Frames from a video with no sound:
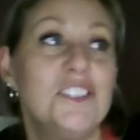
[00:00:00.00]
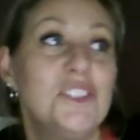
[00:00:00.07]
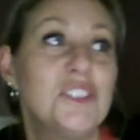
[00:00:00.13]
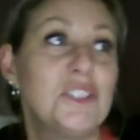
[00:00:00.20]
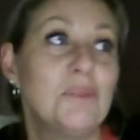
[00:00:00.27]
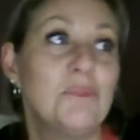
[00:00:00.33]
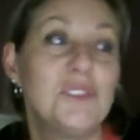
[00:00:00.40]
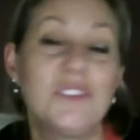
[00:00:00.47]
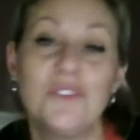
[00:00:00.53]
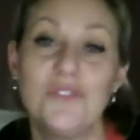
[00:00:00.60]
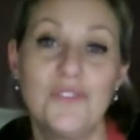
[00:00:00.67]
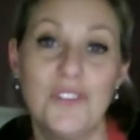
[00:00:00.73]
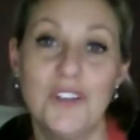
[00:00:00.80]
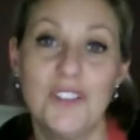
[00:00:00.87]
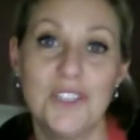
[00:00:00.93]
She sent me
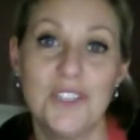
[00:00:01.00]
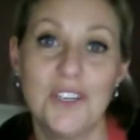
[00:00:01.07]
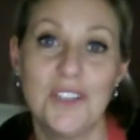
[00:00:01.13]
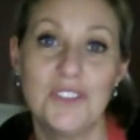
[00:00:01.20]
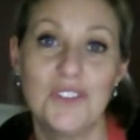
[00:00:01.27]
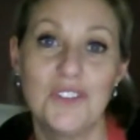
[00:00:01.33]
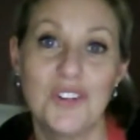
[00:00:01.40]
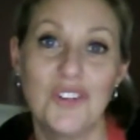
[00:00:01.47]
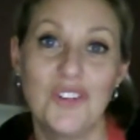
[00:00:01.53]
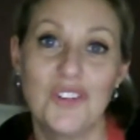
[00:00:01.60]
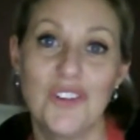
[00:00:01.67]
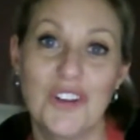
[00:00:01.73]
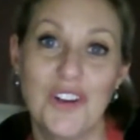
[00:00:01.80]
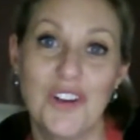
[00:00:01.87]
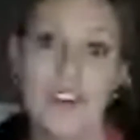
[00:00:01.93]
some photos not
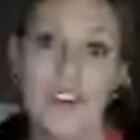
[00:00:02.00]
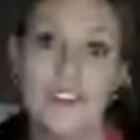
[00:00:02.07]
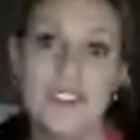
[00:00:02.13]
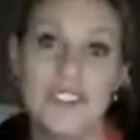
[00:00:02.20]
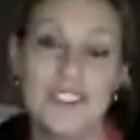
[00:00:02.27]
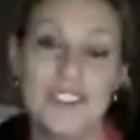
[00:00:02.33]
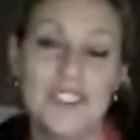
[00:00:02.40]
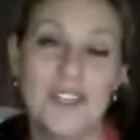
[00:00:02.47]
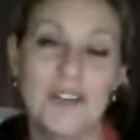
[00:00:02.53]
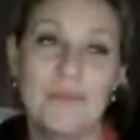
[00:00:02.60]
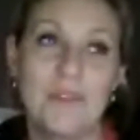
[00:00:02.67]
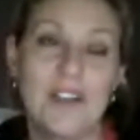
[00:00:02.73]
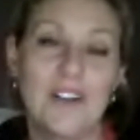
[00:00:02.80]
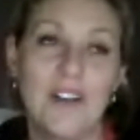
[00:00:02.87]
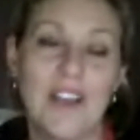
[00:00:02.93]
long ago to show
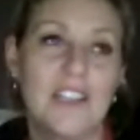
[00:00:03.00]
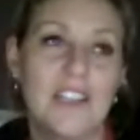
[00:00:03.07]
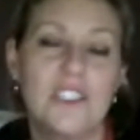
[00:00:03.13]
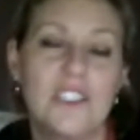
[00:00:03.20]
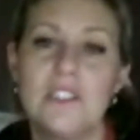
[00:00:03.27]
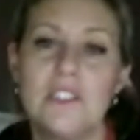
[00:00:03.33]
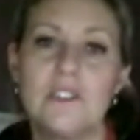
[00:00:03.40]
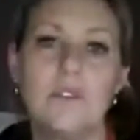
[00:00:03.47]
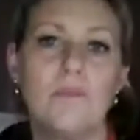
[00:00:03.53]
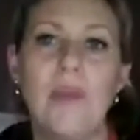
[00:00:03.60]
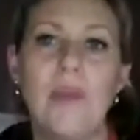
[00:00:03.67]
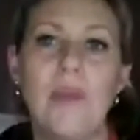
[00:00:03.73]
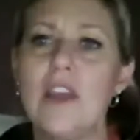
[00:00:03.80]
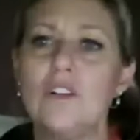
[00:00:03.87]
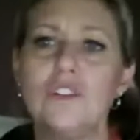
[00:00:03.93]
me, like, and she's
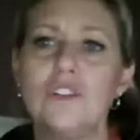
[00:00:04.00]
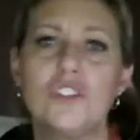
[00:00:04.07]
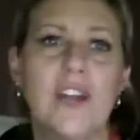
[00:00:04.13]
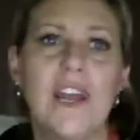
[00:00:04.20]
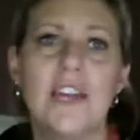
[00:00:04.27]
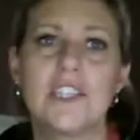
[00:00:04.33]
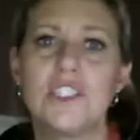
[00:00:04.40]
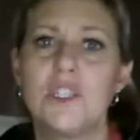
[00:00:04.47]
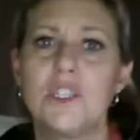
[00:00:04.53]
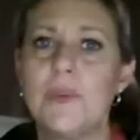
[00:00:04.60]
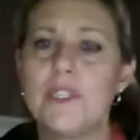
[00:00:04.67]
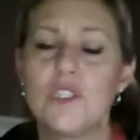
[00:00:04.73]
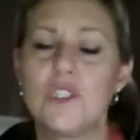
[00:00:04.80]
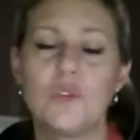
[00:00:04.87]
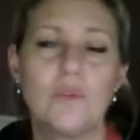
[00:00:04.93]
back on track. She
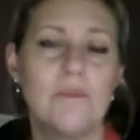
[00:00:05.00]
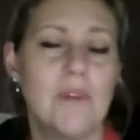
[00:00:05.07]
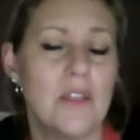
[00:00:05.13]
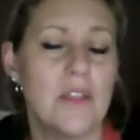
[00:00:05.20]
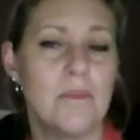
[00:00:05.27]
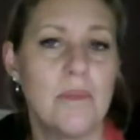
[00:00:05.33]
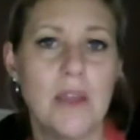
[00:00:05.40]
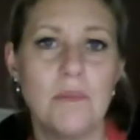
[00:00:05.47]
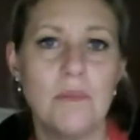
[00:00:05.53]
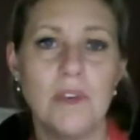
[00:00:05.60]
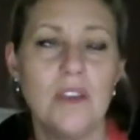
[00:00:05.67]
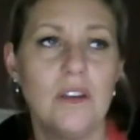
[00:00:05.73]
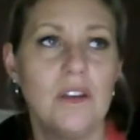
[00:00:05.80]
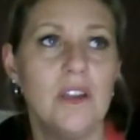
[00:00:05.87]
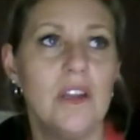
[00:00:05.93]
went to a mother-baby
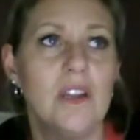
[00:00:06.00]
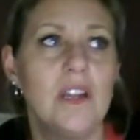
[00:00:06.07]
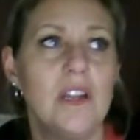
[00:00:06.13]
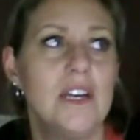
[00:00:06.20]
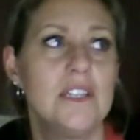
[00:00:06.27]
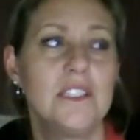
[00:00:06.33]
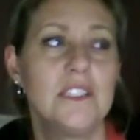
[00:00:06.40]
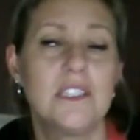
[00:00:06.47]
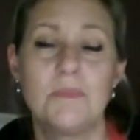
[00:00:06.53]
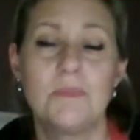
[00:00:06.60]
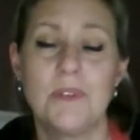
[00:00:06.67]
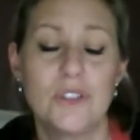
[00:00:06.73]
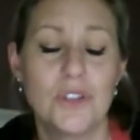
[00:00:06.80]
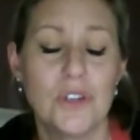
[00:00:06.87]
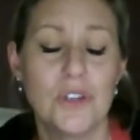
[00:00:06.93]
unit. She
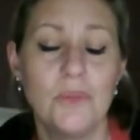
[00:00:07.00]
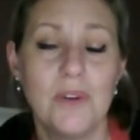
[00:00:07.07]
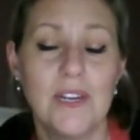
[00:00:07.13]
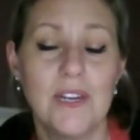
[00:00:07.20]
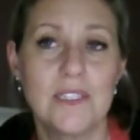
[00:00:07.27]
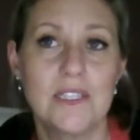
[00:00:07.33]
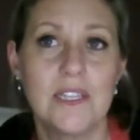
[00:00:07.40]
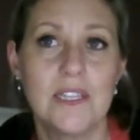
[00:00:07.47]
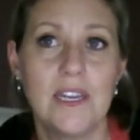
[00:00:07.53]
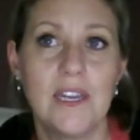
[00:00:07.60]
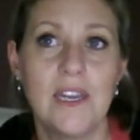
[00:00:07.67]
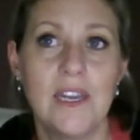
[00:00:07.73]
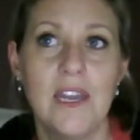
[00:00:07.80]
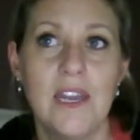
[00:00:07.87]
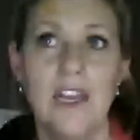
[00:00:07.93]
spent two weeks
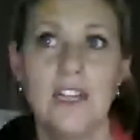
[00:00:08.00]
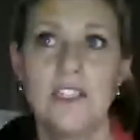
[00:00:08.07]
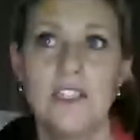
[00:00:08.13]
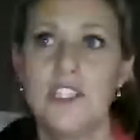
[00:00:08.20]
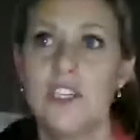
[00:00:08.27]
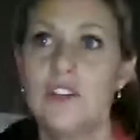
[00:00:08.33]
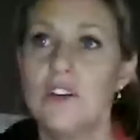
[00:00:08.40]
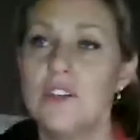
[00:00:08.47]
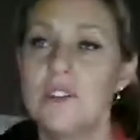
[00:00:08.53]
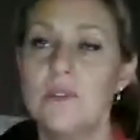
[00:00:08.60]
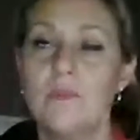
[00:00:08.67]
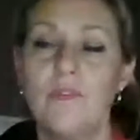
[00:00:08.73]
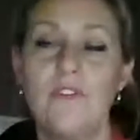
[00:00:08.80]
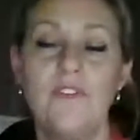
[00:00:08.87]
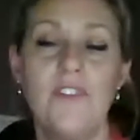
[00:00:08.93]
there. She got
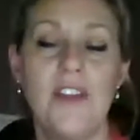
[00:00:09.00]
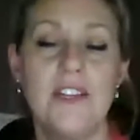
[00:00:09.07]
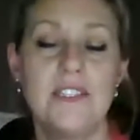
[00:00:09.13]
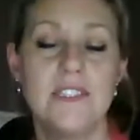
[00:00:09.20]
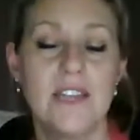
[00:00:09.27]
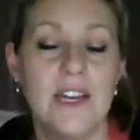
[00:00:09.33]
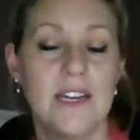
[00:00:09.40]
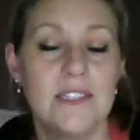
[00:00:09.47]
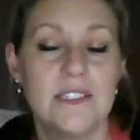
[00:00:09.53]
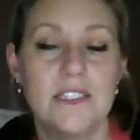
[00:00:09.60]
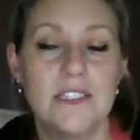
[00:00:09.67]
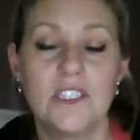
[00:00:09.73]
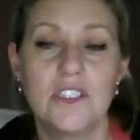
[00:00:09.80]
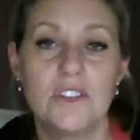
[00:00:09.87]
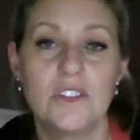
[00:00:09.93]
some
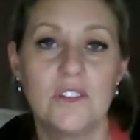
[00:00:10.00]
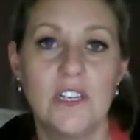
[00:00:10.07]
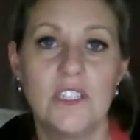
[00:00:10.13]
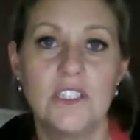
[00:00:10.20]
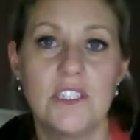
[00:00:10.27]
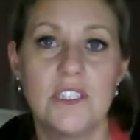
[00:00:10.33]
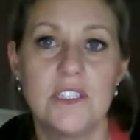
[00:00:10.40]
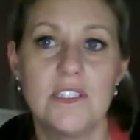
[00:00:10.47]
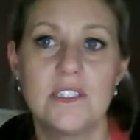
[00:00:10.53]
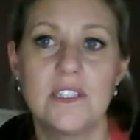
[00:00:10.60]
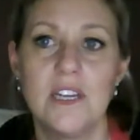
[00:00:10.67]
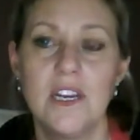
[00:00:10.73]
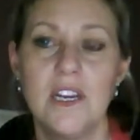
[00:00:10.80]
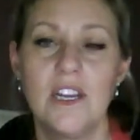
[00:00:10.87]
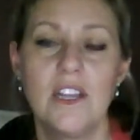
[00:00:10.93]
fantastic strategies.
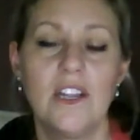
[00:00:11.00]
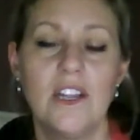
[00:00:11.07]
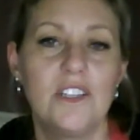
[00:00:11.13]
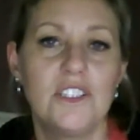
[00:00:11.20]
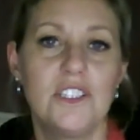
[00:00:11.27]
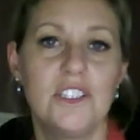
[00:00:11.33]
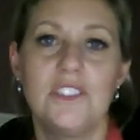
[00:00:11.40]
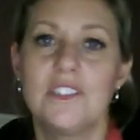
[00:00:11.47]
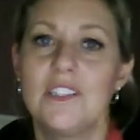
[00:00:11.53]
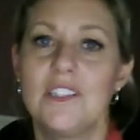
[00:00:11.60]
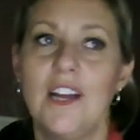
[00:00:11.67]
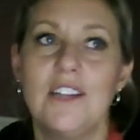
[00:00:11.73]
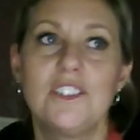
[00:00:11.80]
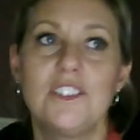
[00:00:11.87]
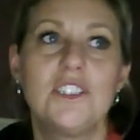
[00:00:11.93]
You know, she's
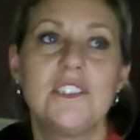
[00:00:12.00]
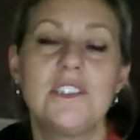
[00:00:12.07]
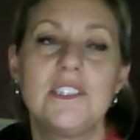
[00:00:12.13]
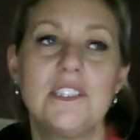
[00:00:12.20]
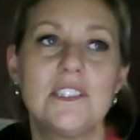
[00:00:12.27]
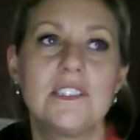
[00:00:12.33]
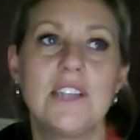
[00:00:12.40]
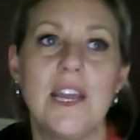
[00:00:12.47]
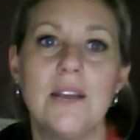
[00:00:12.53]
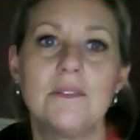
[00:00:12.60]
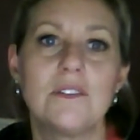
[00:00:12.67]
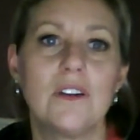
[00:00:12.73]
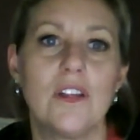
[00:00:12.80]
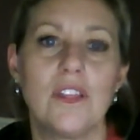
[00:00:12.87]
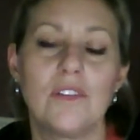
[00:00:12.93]
and she's just
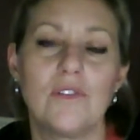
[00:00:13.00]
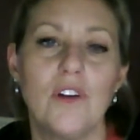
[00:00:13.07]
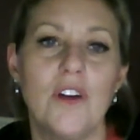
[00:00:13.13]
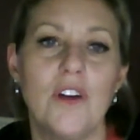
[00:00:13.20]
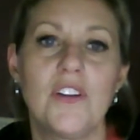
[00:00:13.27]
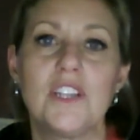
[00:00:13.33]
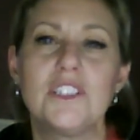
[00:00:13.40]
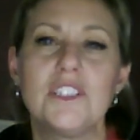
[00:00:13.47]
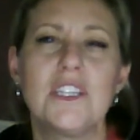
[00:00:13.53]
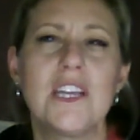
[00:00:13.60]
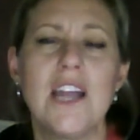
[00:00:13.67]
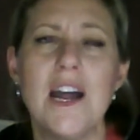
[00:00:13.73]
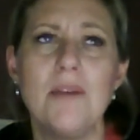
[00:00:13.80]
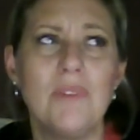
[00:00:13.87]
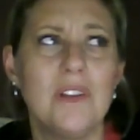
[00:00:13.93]
absolutely thriving, and she
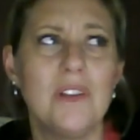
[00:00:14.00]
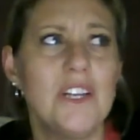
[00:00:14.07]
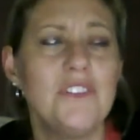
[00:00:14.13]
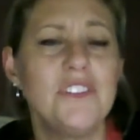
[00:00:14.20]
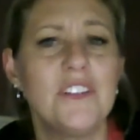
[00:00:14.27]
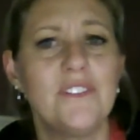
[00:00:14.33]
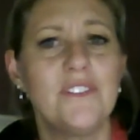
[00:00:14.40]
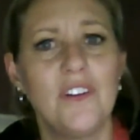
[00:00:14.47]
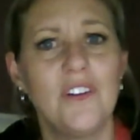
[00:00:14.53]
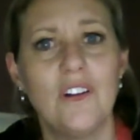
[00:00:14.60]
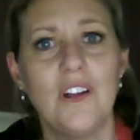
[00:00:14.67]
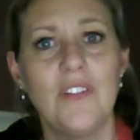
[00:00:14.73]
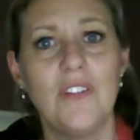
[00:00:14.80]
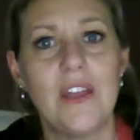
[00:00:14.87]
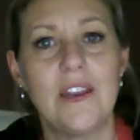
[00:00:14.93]
can't believe she felt
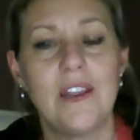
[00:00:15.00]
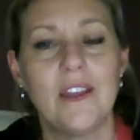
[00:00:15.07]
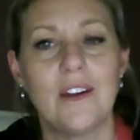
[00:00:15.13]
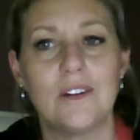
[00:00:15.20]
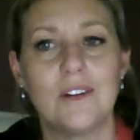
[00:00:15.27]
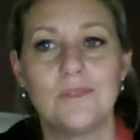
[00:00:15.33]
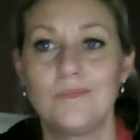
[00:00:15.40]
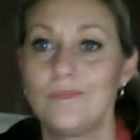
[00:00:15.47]
like that now,